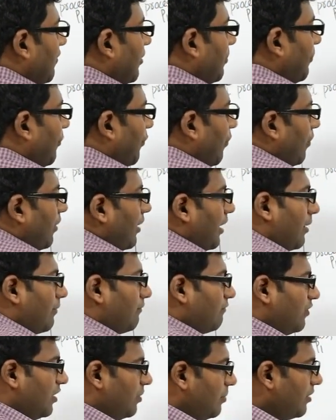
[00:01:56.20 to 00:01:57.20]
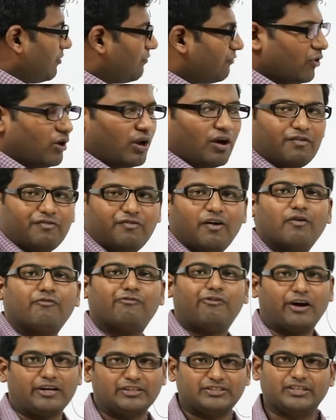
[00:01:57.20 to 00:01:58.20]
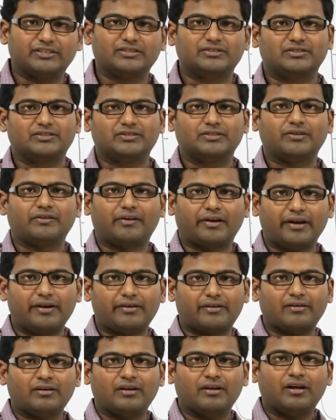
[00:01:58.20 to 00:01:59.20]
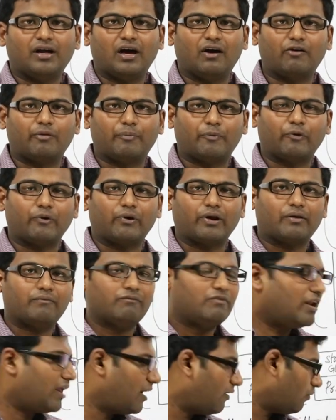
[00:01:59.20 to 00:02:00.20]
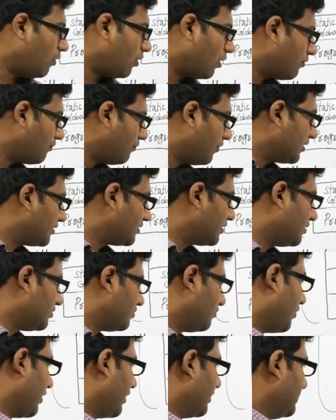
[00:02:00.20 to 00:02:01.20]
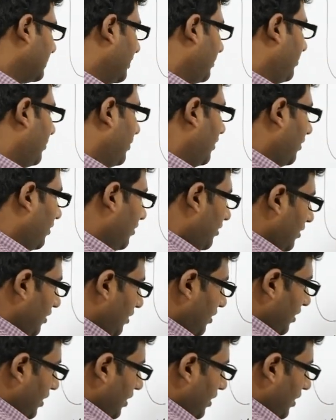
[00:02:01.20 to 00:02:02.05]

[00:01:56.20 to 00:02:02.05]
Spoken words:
our program will be full of functions, right? Our program will have a lot of functions. For example,